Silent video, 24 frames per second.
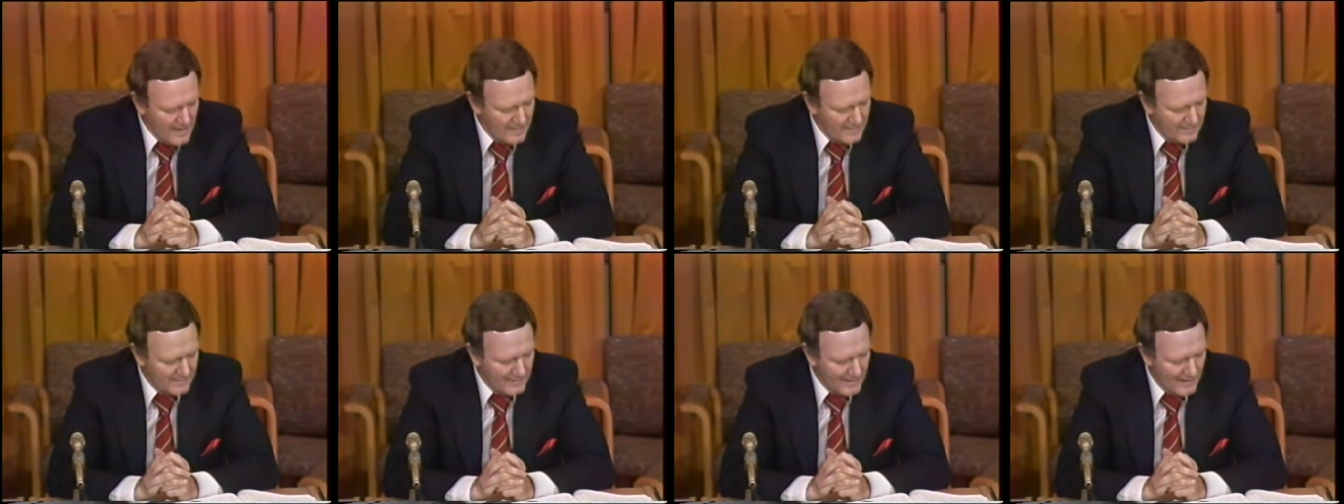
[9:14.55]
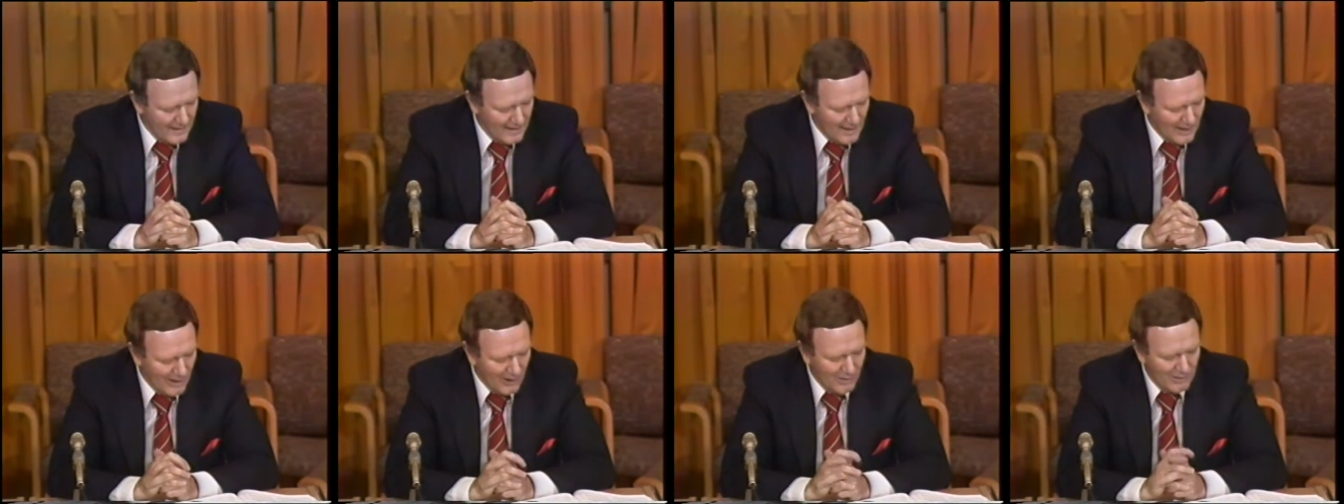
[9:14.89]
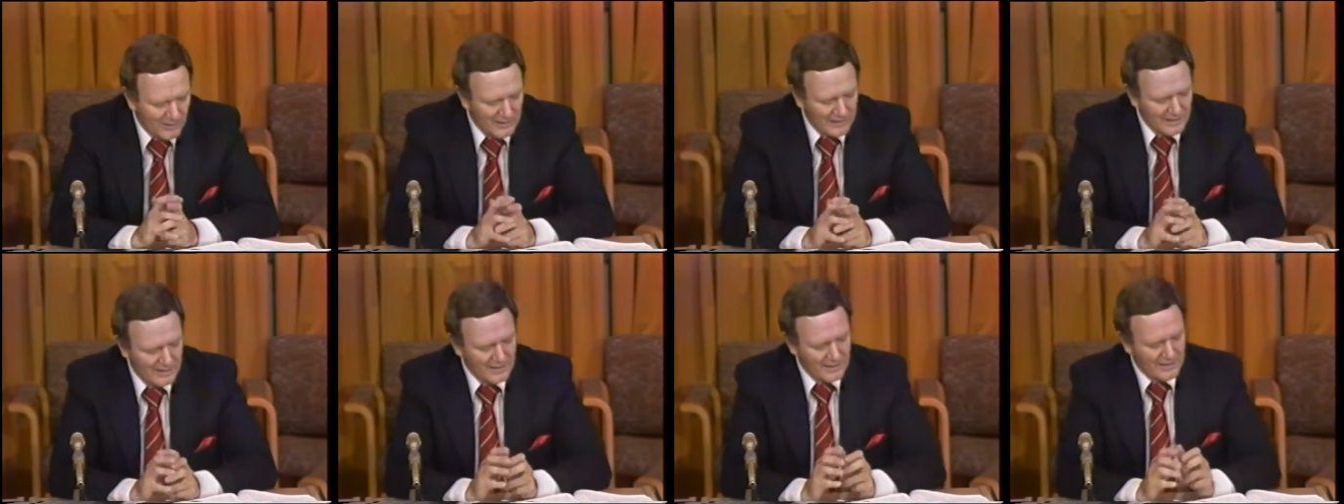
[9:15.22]
Now,
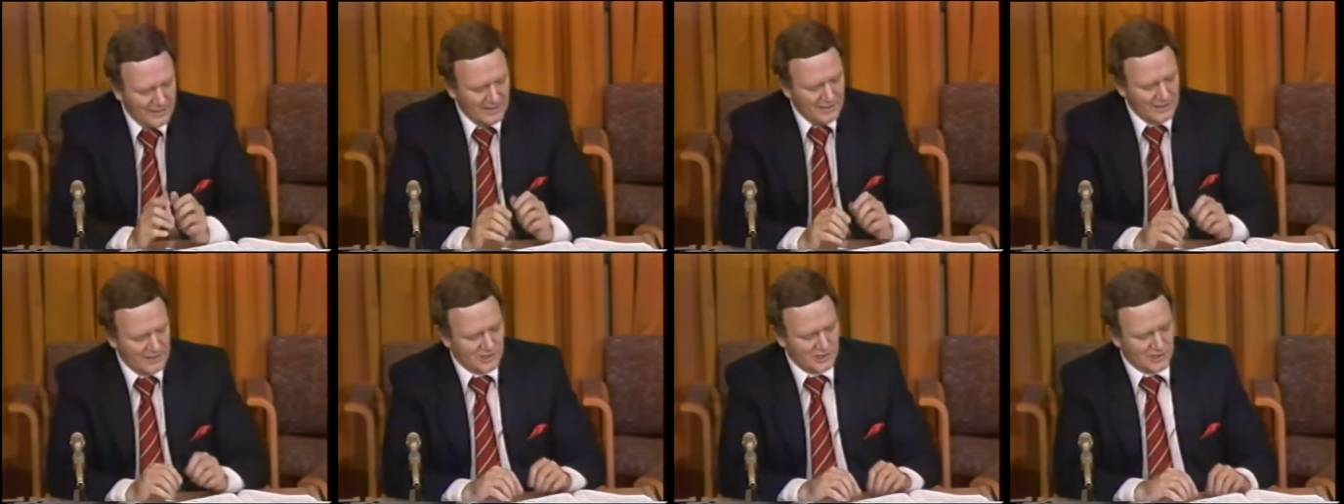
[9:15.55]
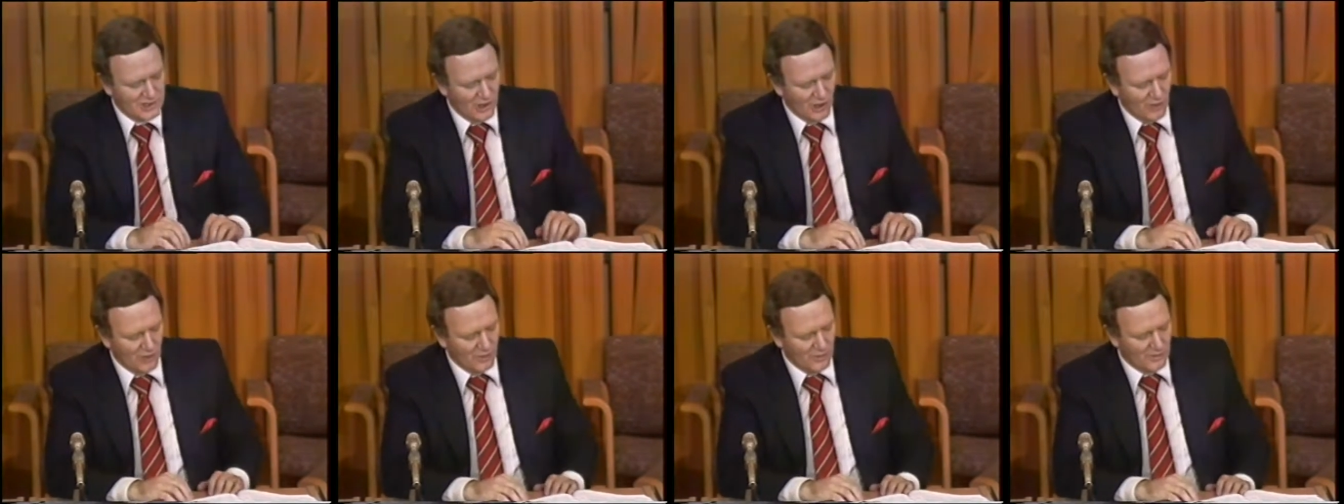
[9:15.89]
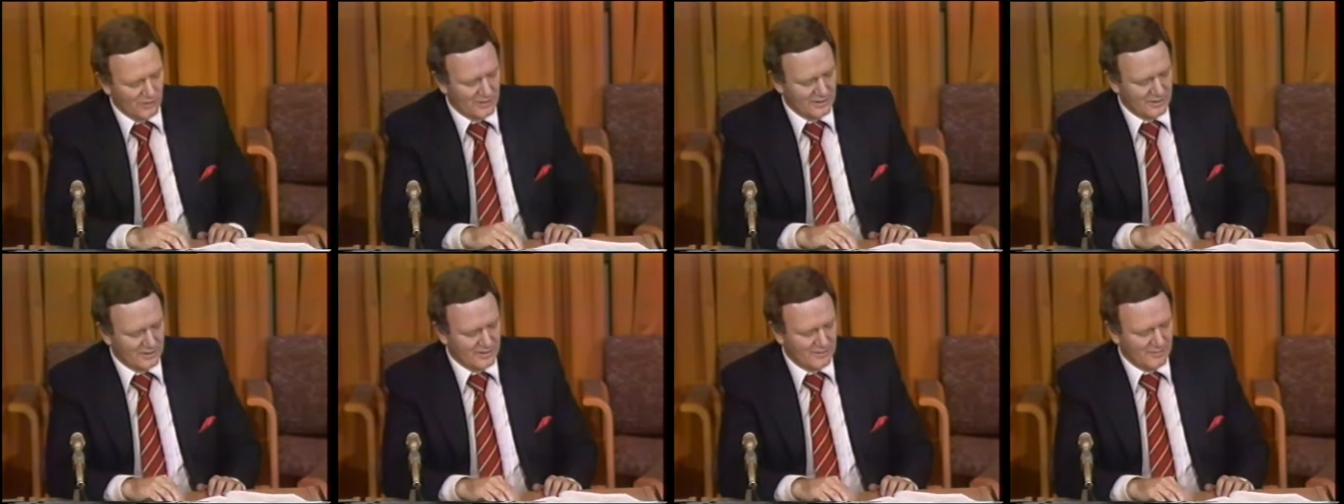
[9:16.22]
so
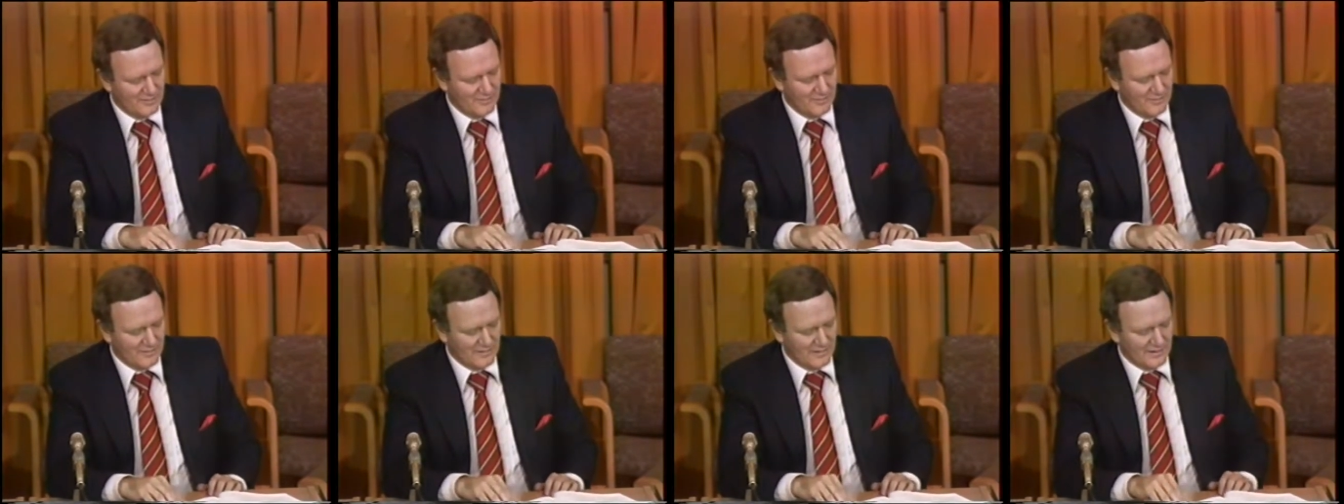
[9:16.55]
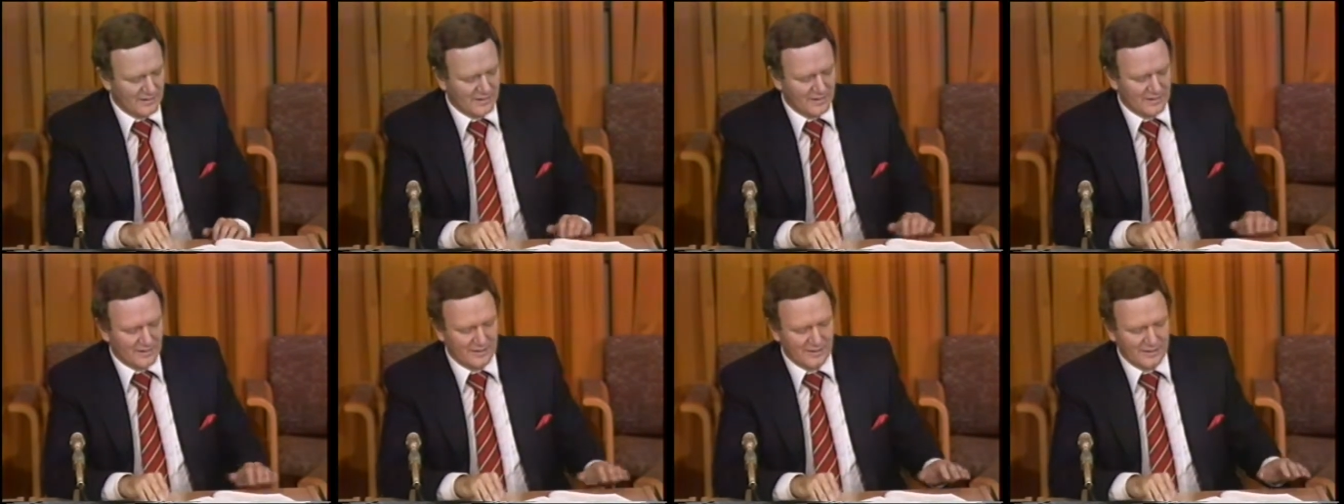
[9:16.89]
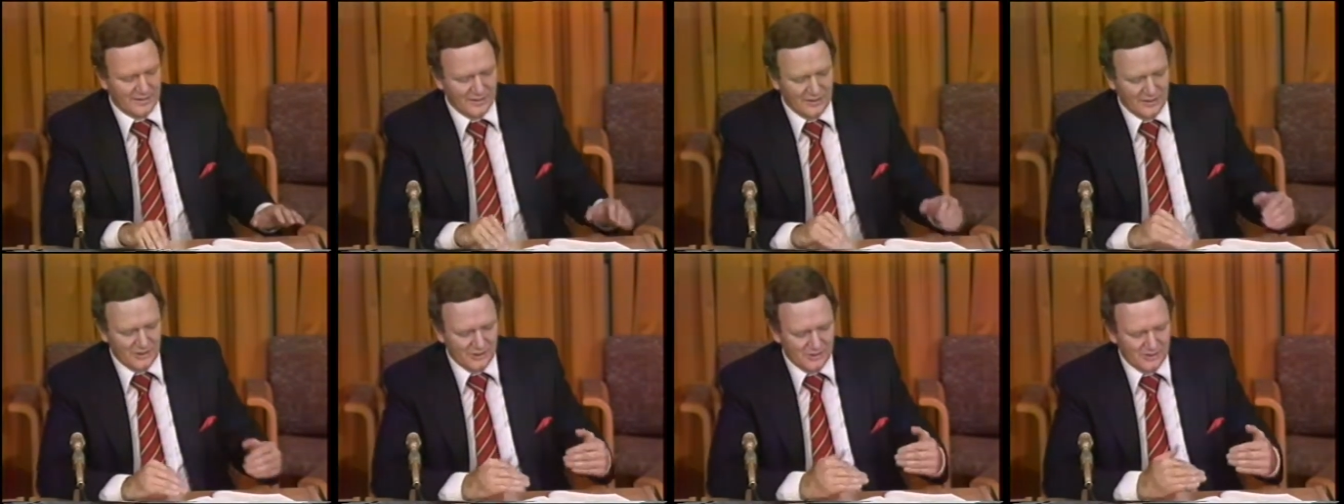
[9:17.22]

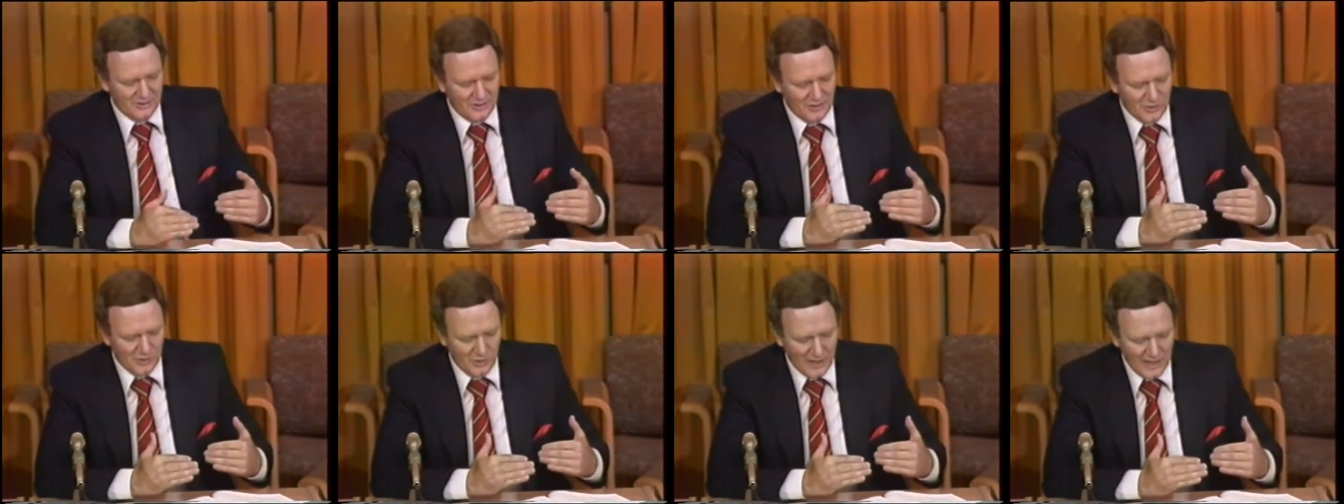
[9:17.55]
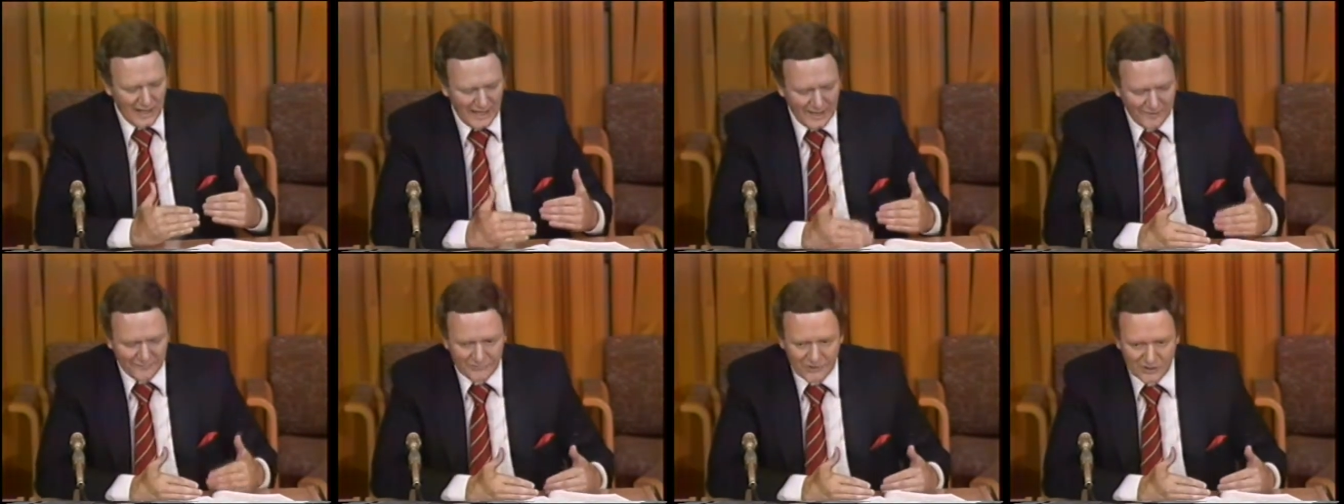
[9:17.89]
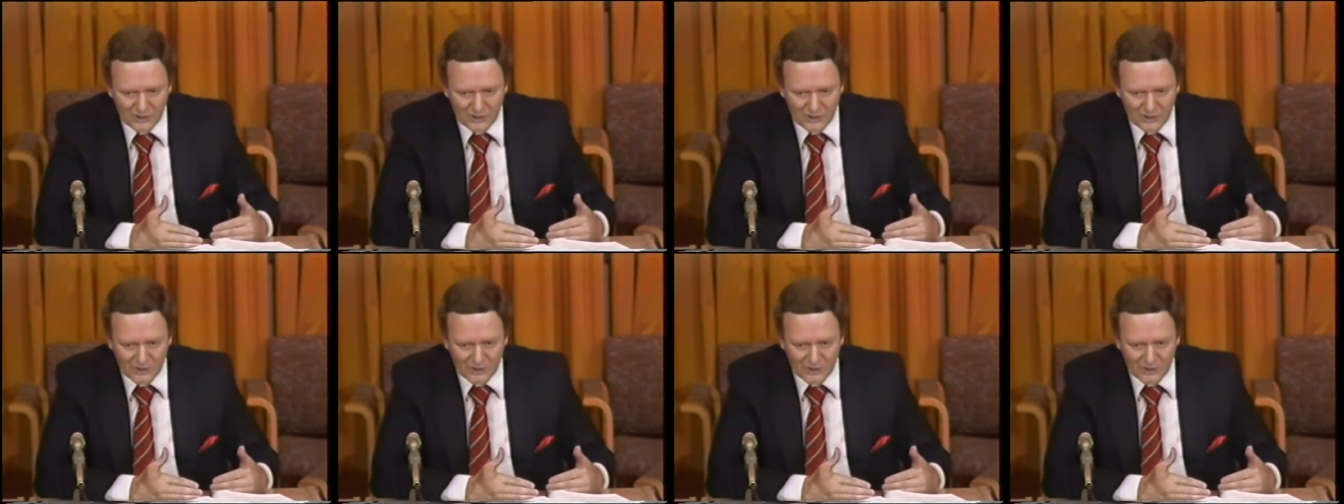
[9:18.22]
you have